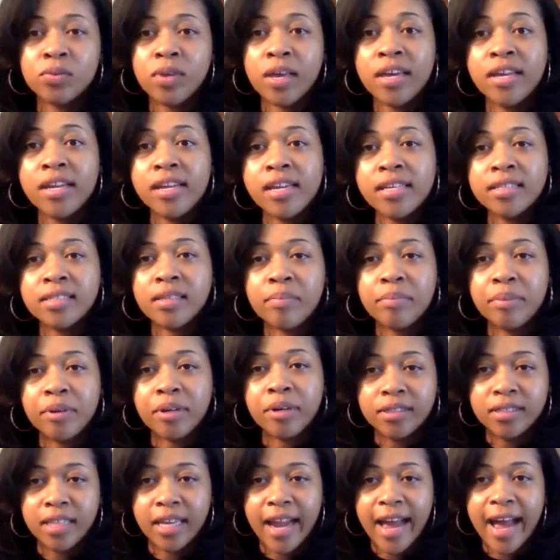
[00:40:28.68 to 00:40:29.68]
It is a
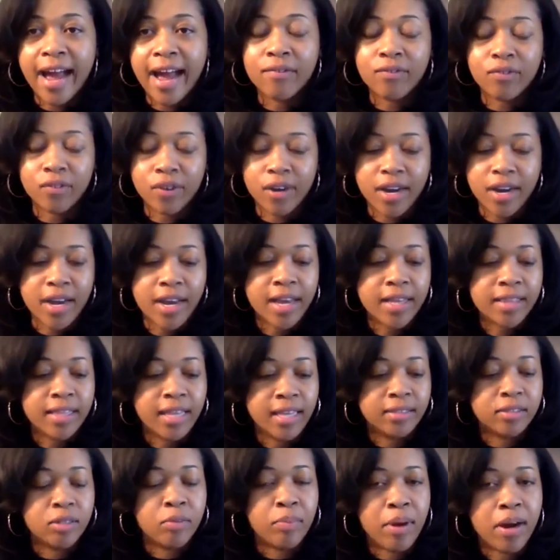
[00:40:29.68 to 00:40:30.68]
book that I've read
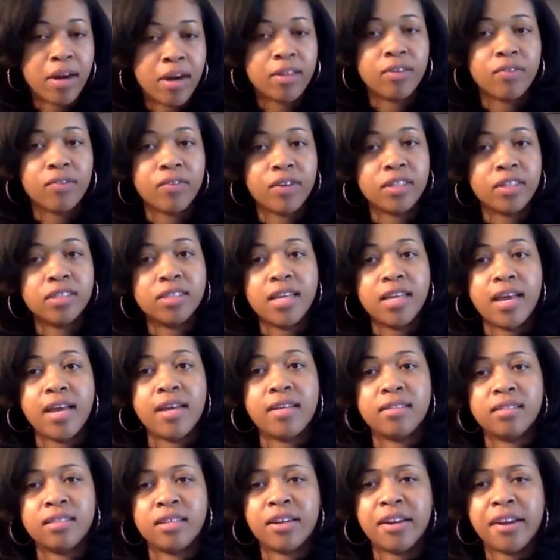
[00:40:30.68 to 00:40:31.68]
that's a part of the Rich Dad
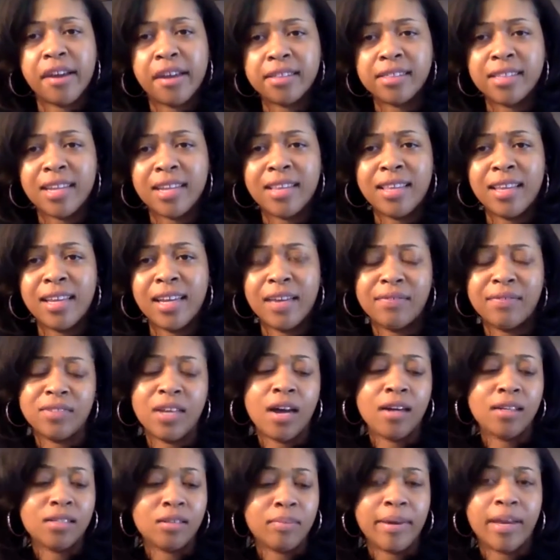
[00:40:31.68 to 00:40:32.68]
series, and I think I've
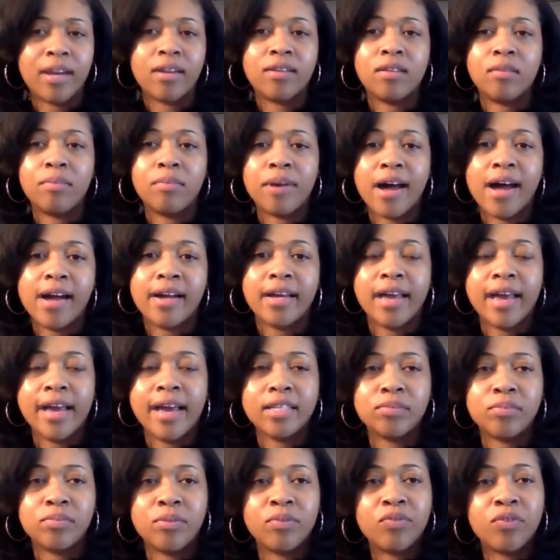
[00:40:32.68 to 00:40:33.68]
talked about it on the
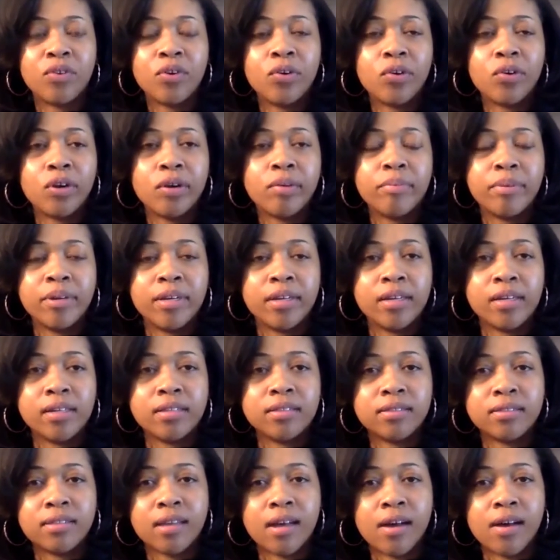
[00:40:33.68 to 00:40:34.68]
podcast before. But
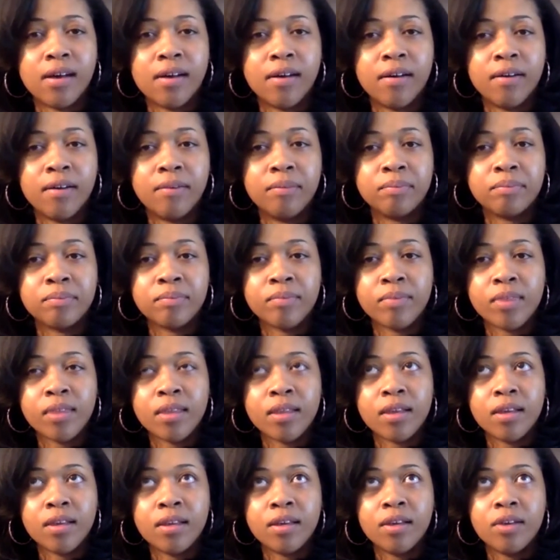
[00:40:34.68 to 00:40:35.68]
it's um,
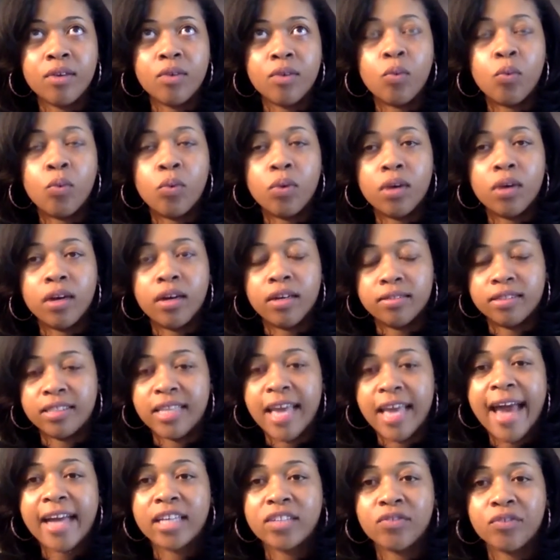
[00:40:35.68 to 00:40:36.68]
a
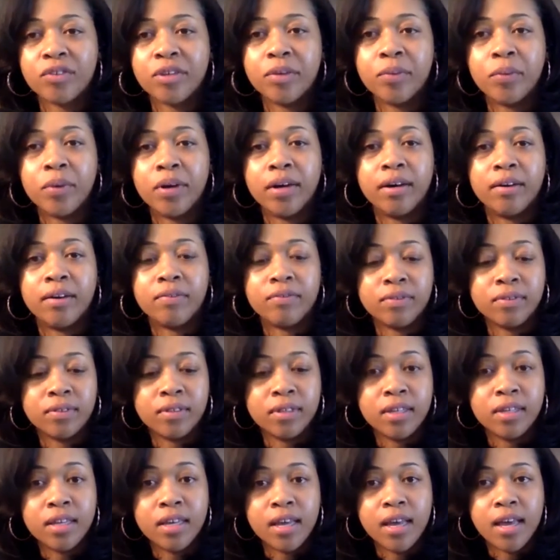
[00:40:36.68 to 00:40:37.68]
tax free wealth,
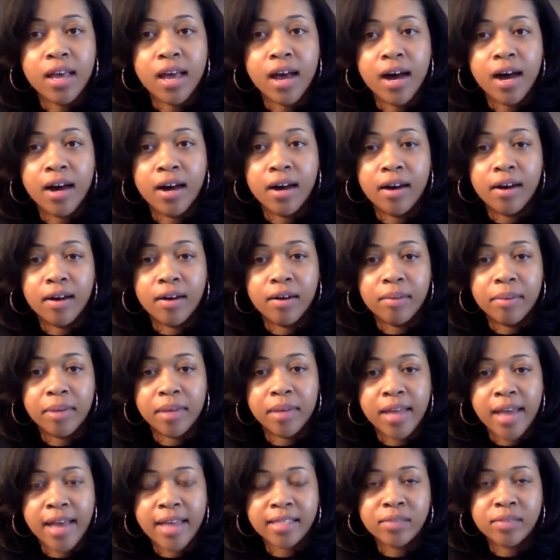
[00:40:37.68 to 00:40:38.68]
um,
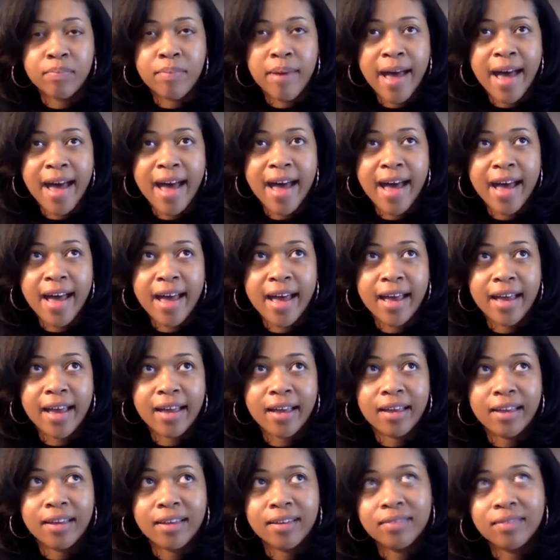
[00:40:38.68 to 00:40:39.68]
and that's
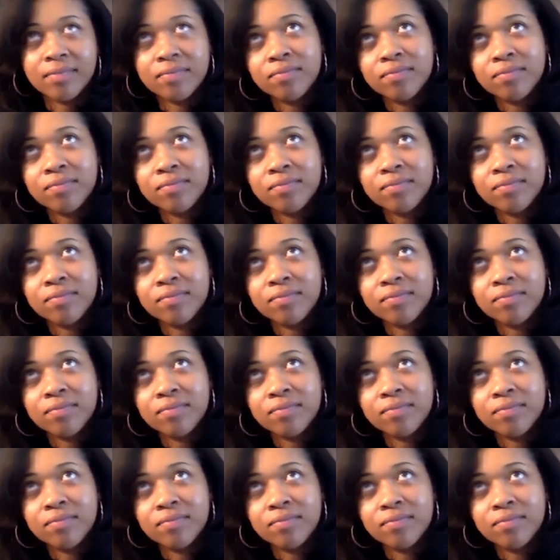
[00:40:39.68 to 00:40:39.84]
by